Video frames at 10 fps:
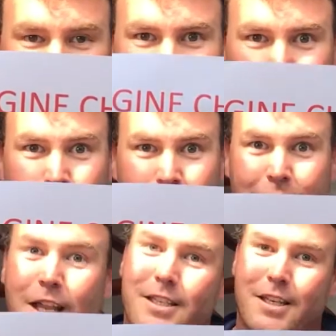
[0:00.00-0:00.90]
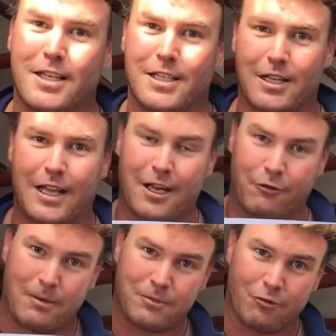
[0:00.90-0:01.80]
you. It's a nice little
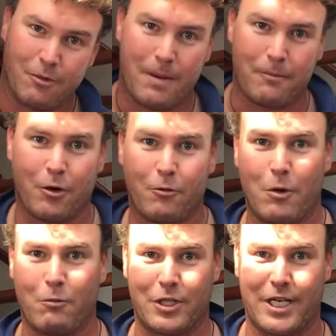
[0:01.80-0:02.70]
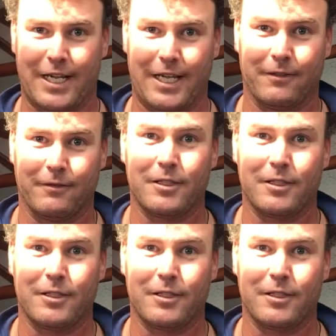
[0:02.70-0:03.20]
anagram to remember what we're checking.